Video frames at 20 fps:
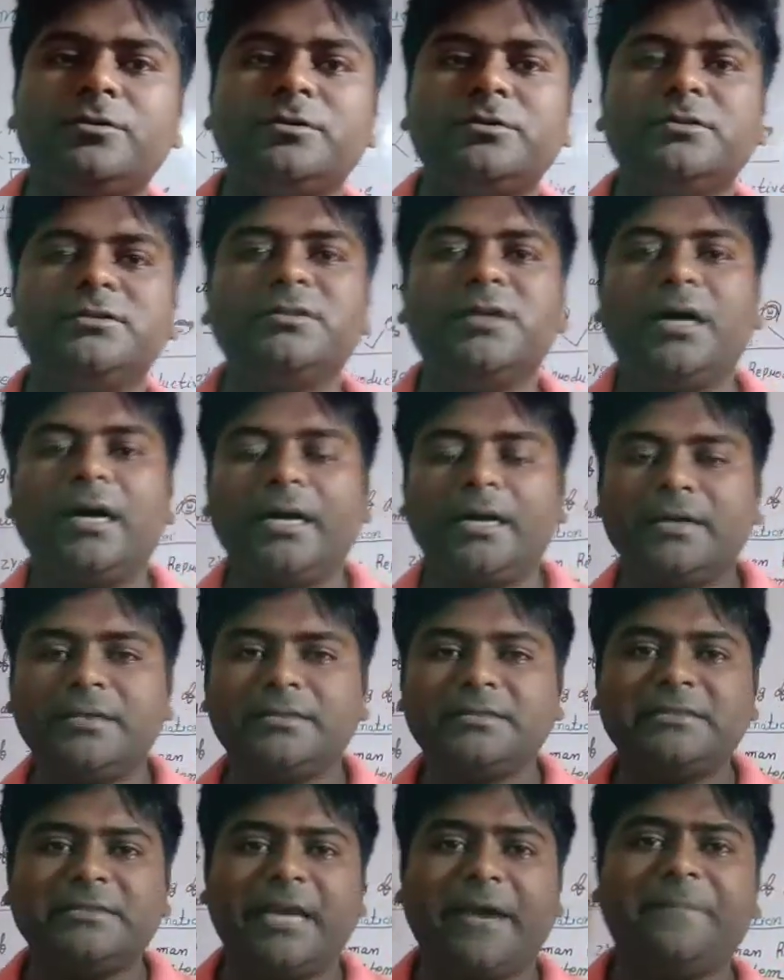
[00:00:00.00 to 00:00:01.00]
to start
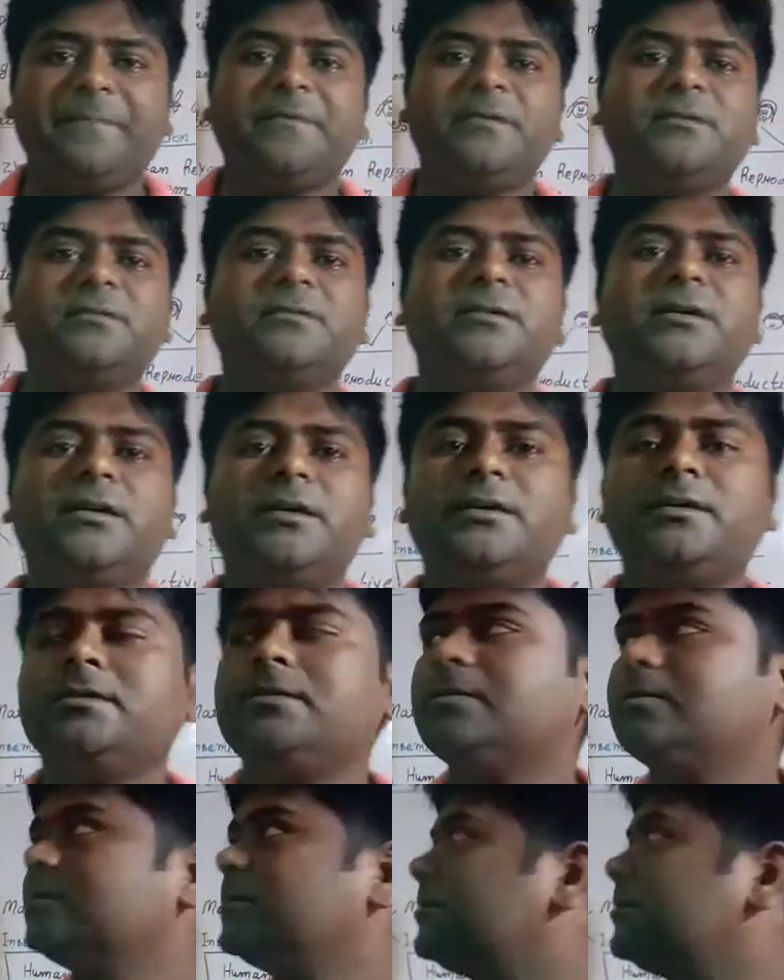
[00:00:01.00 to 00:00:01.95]
chapter 3rd,